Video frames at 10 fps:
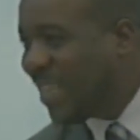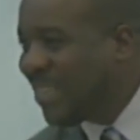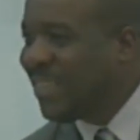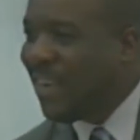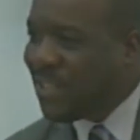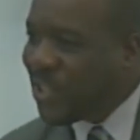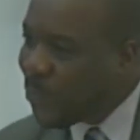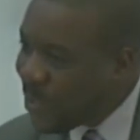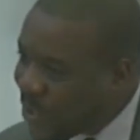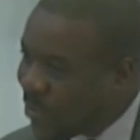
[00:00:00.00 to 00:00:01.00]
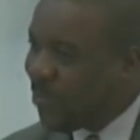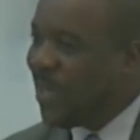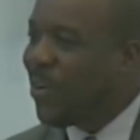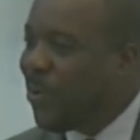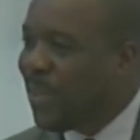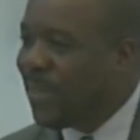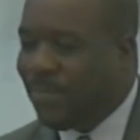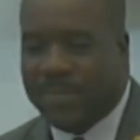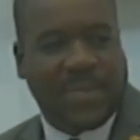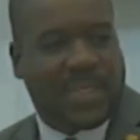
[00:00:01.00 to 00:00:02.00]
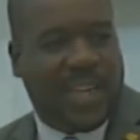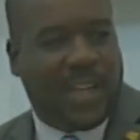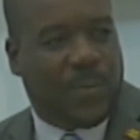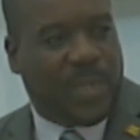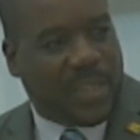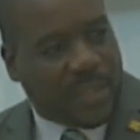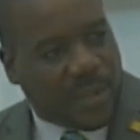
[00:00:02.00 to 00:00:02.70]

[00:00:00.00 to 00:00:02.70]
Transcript: that is the direction in which we are going, and we